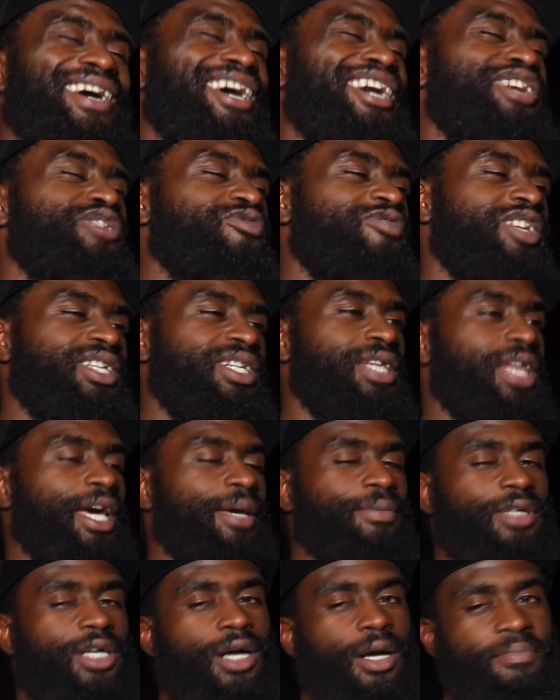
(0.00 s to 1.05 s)
gotta really,
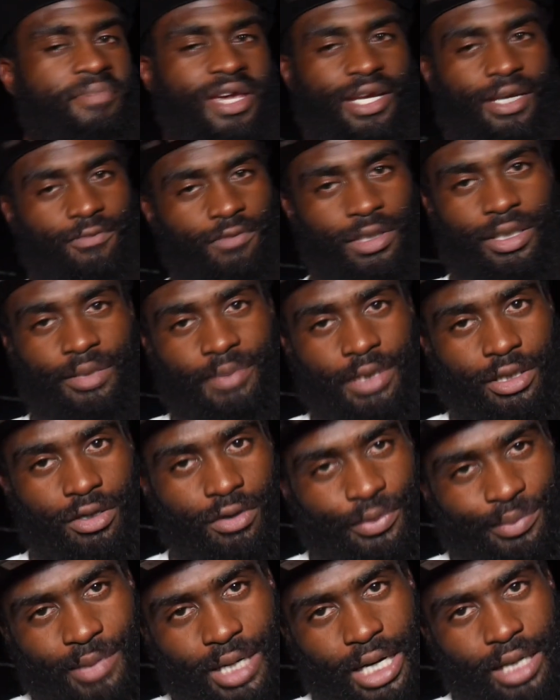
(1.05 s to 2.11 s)
like, come in and really be
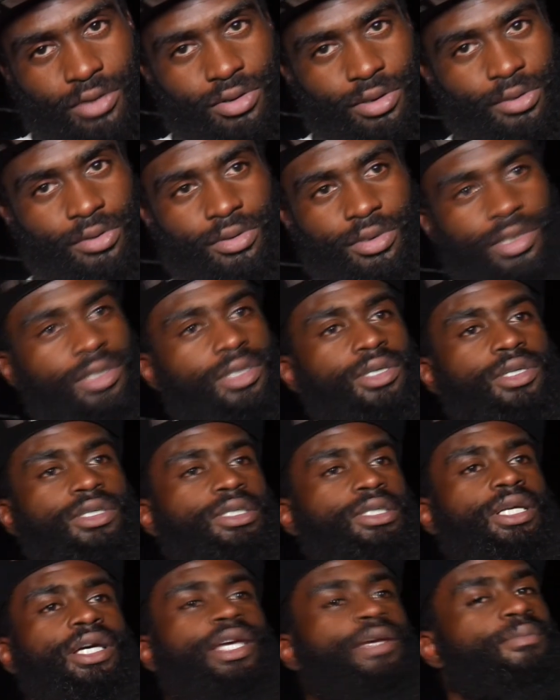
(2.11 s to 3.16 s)
going by, you know,
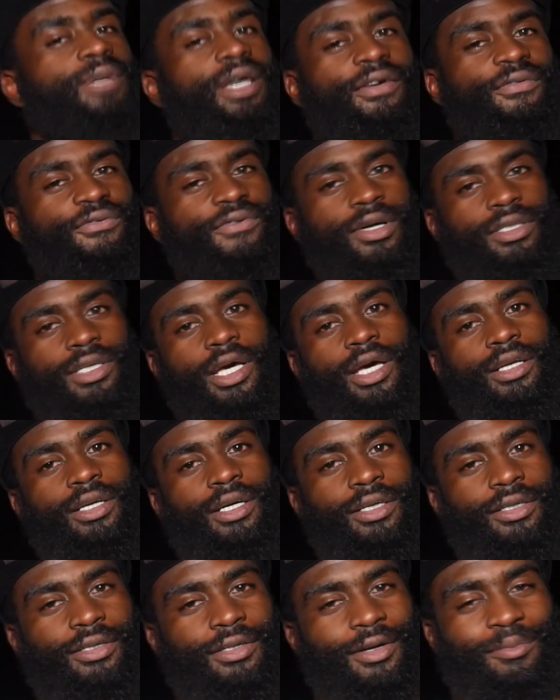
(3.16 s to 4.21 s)
like, man, fuck that,
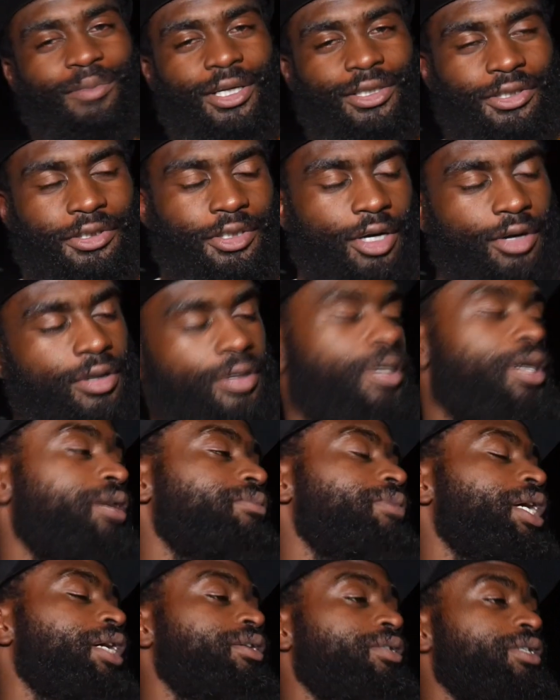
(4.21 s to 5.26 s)
like, I'm about to turn up,
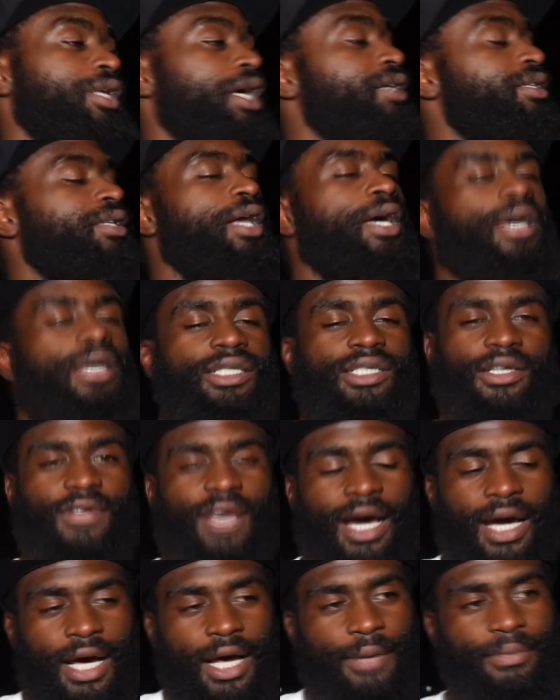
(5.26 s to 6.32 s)
like, that, like, it just,
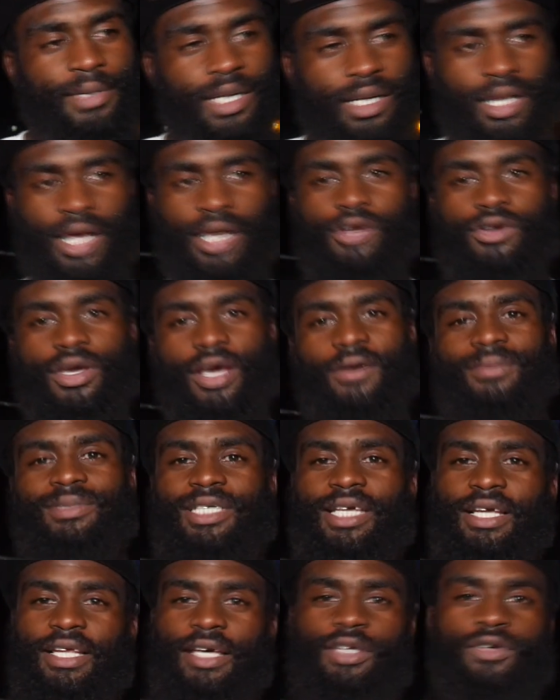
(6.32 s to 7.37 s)
I gotta be, like, you get what I'm
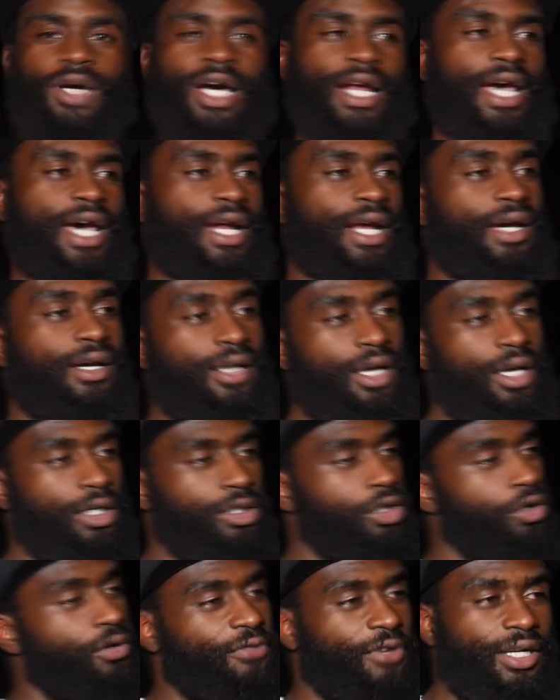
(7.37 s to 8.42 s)
saying? Like, you gotta have that.
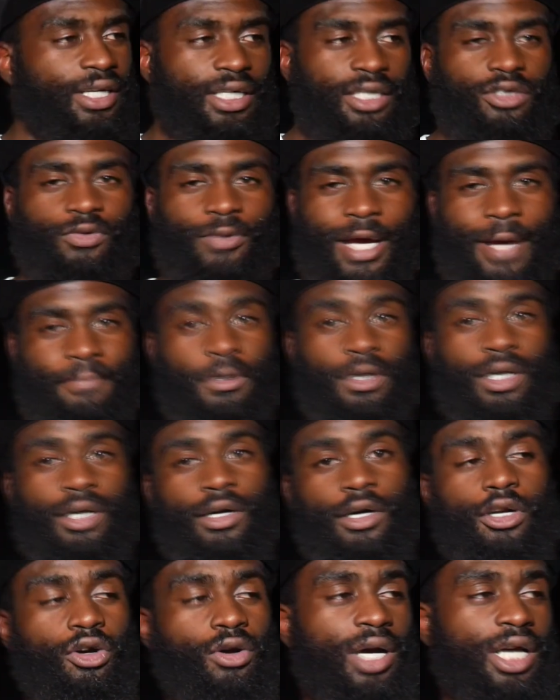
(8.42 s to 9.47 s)
So if a nigga's rapping
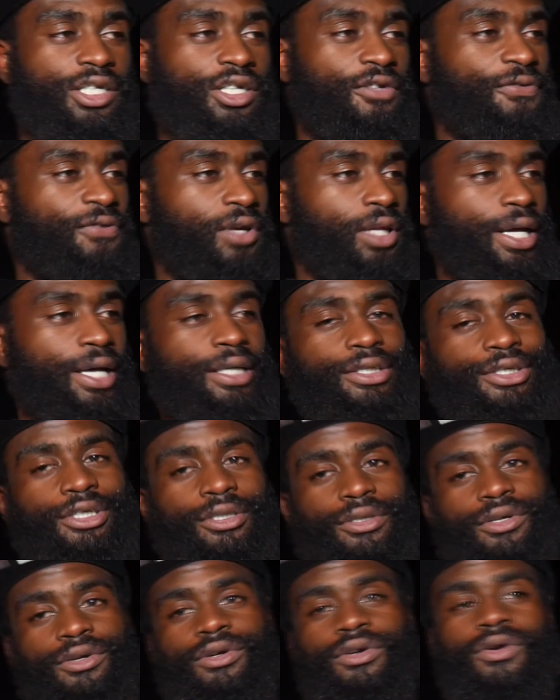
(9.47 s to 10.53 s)
good, or I just feel like it's a
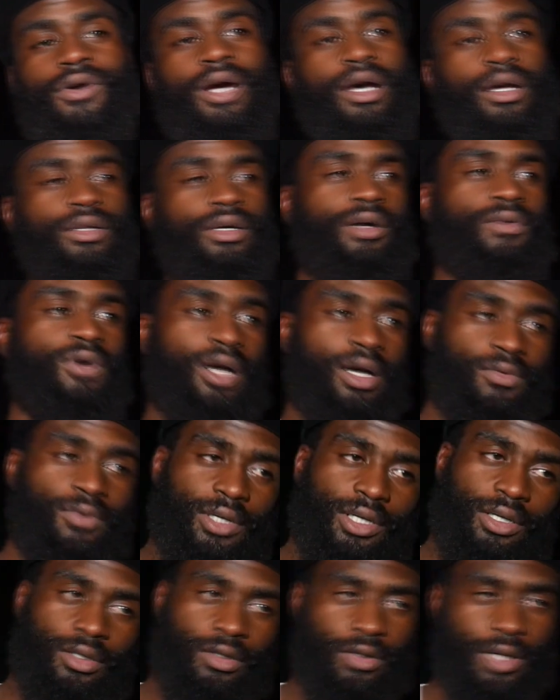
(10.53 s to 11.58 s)
certain crowd, though, where I
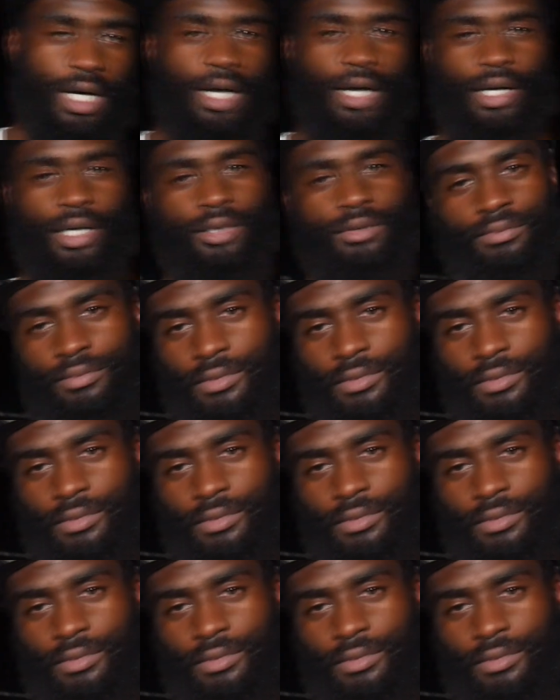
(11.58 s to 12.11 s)
wanna go, all right.